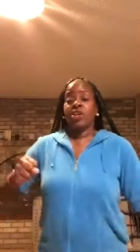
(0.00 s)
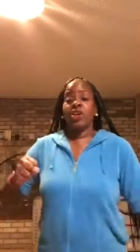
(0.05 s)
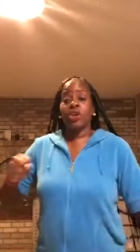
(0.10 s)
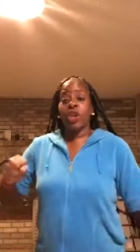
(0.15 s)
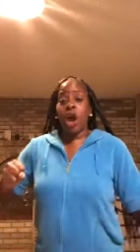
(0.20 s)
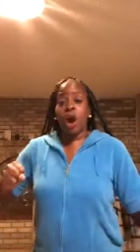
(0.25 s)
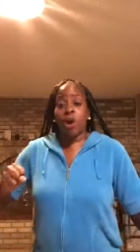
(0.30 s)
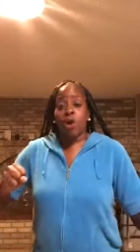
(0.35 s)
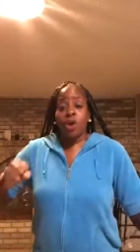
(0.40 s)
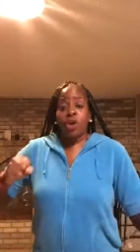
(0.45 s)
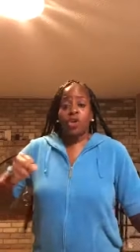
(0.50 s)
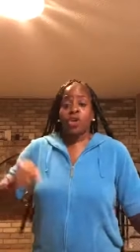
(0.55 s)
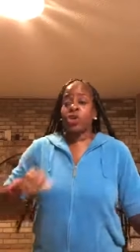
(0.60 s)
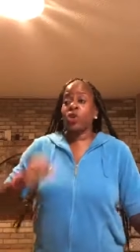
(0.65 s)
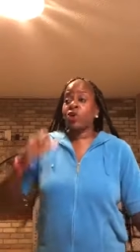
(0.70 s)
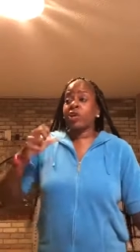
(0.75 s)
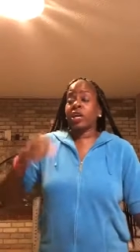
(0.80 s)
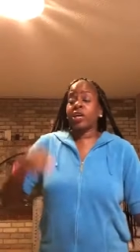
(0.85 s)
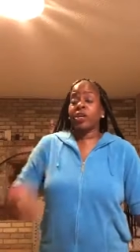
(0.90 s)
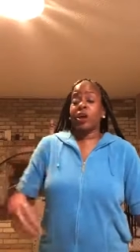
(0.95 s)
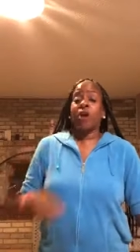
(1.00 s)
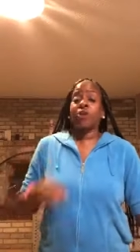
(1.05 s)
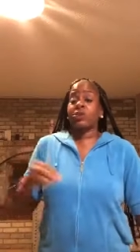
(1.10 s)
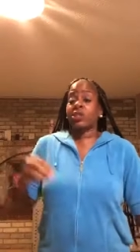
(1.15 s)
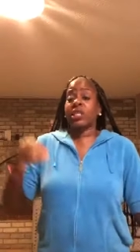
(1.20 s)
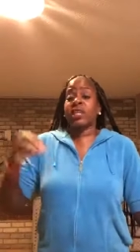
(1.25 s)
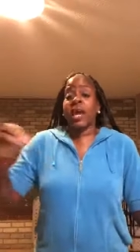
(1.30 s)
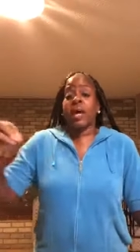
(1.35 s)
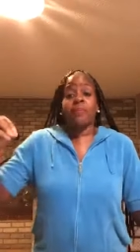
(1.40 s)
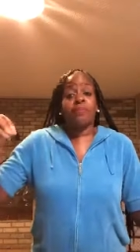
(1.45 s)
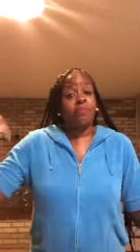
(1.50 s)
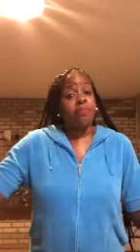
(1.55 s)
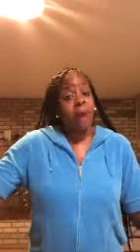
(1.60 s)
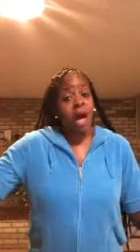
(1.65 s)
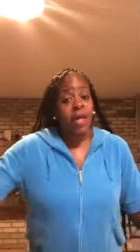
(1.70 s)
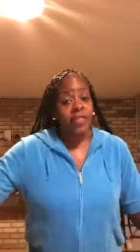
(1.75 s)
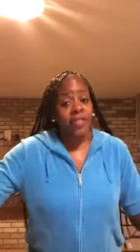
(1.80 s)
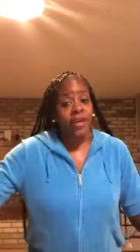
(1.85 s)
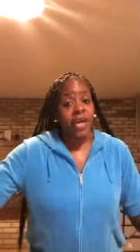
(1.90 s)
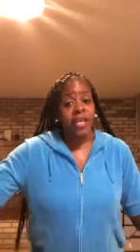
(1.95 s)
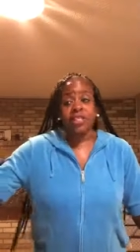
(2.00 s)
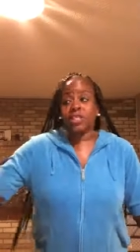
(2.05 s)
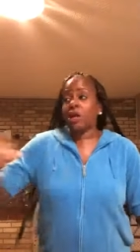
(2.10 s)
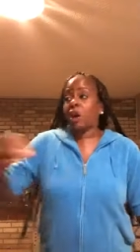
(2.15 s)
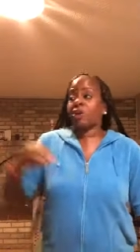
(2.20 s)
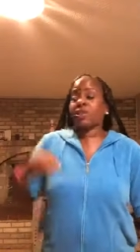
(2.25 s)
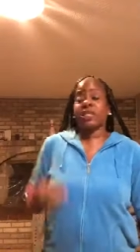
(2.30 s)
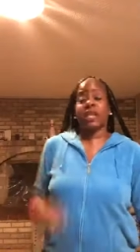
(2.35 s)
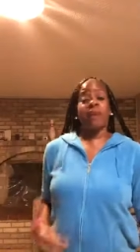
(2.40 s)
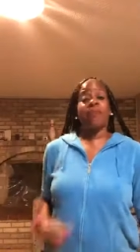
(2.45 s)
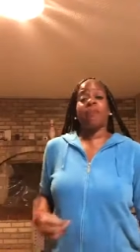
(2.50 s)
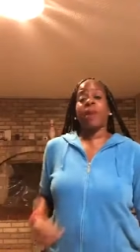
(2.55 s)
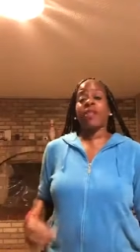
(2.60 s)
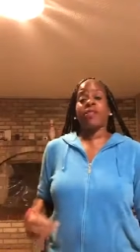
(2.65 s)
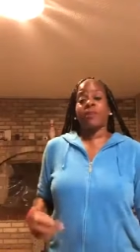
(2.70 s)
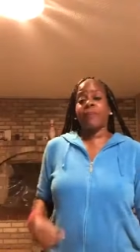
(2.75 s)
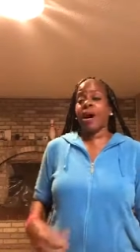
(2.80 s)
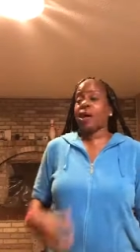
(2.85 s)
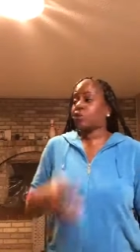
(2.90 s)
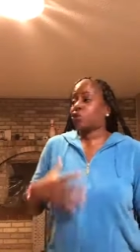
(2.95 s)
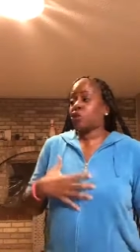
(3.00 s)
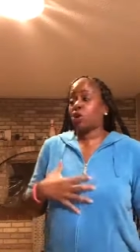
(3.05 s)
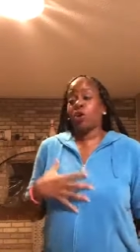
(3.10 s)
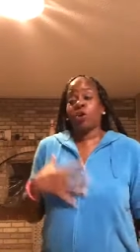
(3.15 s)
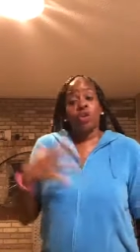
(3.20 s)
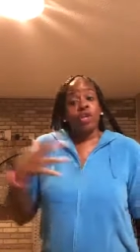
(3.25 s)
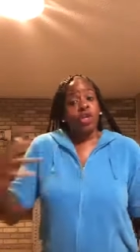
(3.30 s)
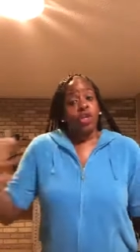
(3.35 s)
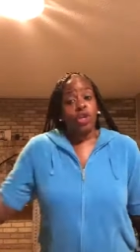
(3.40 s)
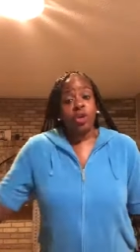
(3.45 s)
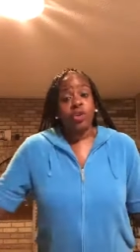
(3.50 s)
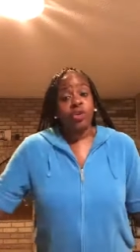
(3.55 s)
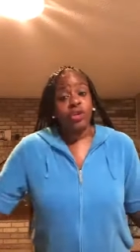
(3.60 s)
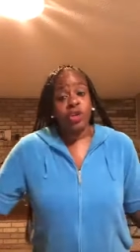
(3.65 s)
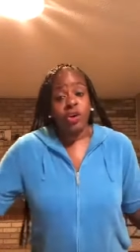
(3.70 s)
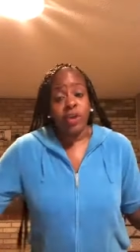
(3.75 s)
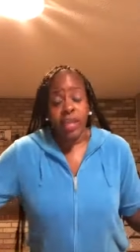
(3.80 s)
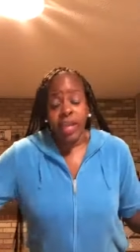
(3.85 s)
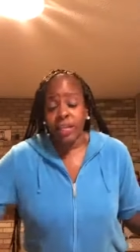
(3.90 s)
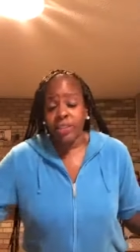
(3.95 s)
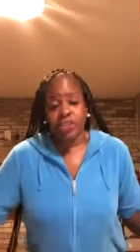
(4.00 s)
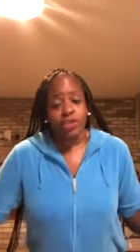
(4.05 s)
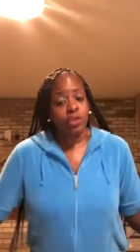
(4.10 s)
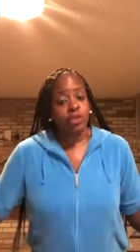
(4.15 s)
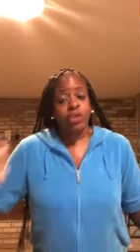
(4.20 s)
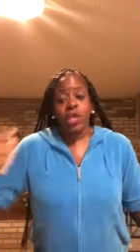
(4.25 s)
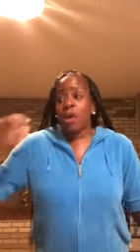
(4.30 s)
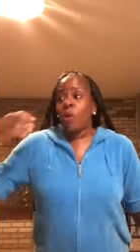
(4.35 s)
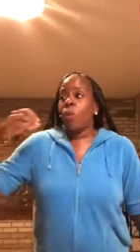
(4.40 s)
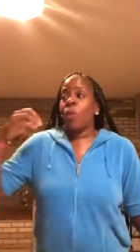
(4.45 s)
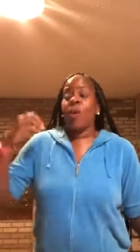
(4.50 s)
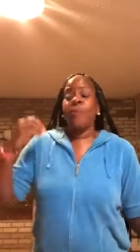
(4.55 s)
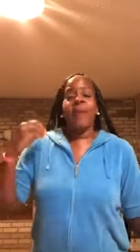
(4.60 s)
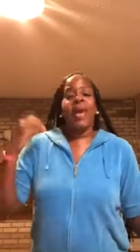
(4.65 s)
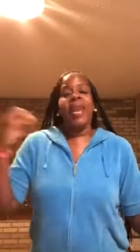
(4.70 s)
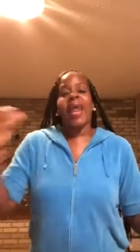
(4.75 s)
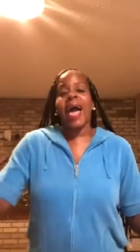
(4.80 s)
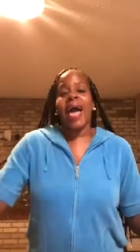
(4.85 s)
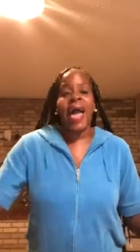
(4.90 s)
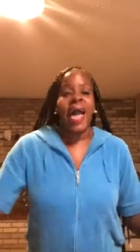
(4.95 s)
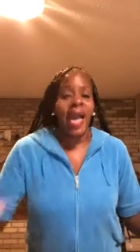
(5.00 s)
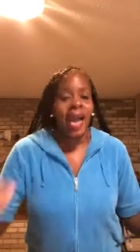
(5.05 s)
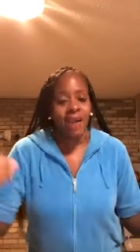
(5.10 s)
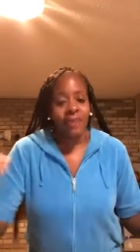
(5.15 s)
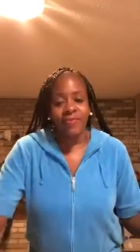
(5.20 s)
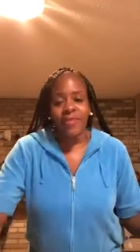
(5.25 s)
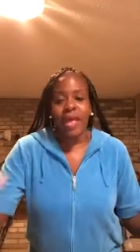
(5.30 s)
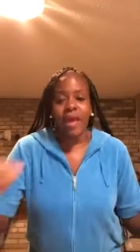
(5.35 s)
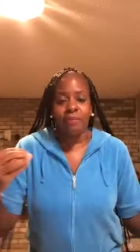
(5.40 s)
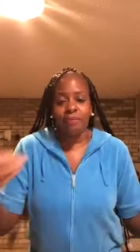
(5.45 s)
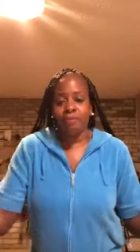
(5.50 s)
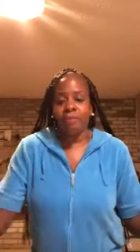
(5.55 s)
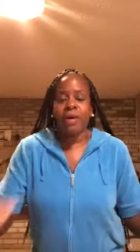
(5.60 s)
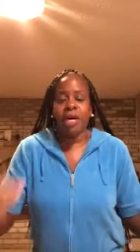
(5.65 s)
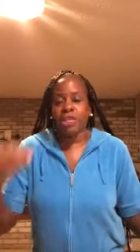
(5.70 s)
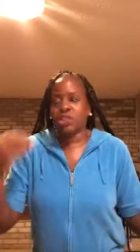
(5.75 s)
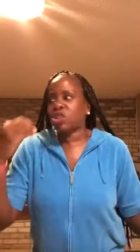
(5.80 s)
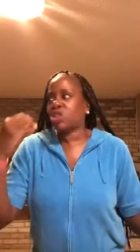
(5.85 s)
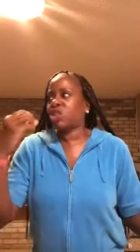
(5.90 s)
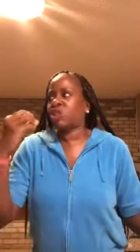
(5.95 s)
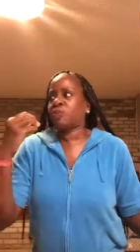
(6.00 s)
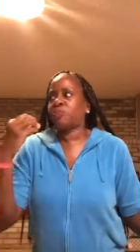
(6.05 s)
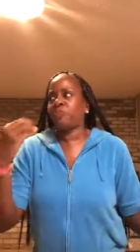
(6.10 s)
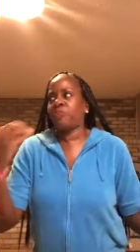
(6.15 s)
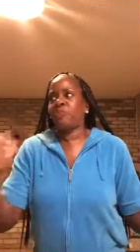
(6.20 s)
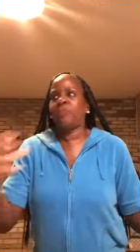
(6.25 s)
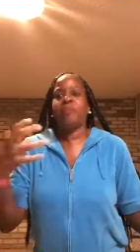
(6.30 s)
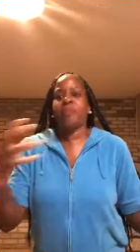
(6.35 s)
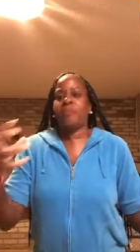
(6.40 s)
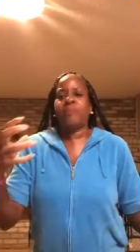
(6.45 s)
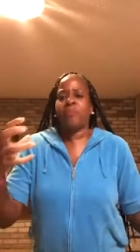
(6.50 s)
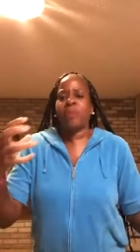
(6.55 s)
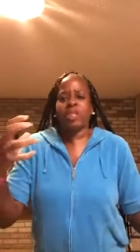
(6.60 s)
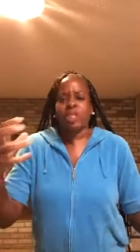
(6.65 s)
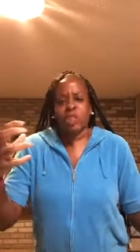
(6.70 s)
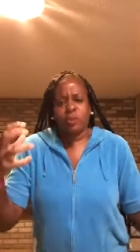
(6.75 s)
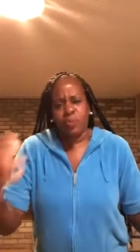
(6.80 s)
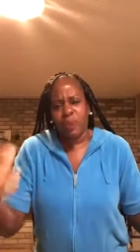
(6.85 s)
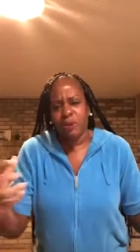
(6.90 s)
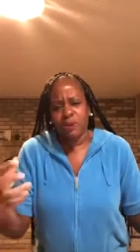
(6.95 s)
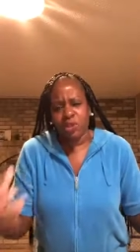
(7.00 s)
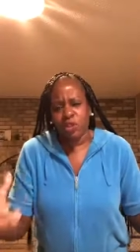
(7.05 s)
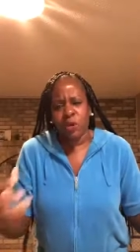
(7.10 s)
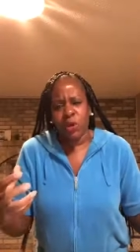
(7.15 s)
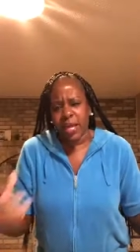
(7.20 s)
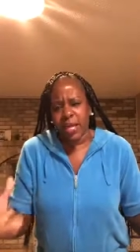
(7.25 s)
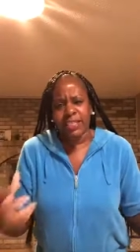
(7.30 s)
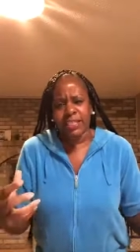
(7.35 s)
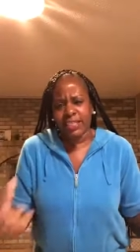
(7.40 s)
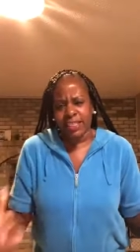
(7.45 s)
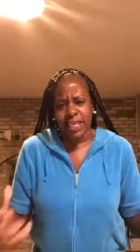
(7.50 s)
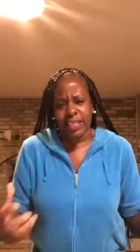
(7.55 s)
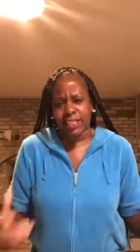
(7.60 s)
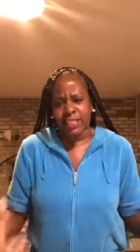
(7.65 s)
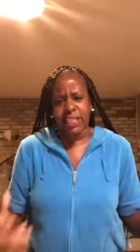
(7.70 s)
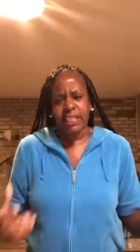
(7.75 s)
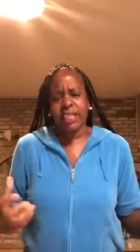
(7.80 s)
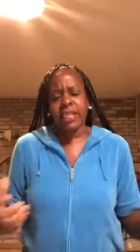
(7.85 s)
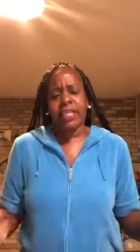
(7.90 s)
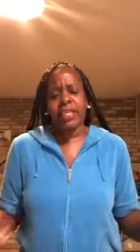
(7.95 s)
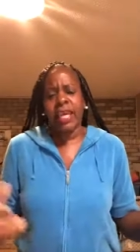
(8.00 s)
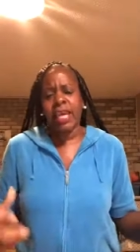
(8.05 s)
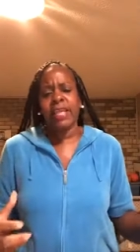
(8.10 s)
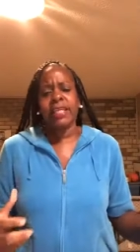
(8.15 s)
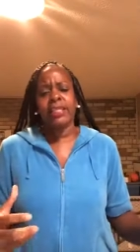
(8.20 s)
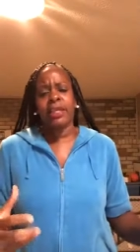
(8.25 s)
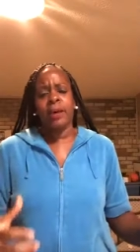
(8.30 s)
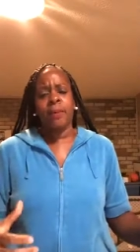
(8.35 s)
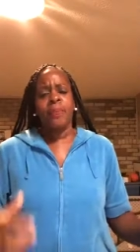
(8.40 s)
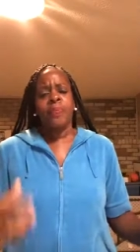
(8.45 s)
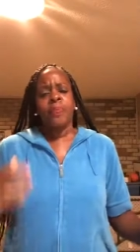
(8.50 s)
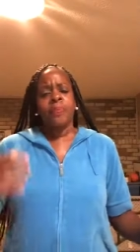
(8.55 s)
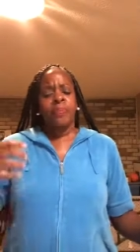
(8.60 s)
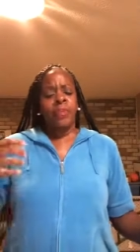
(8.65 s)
you know you can go to that mother and talk to that mother about your your your issues we may not have that much much spiritual incest in the kingdom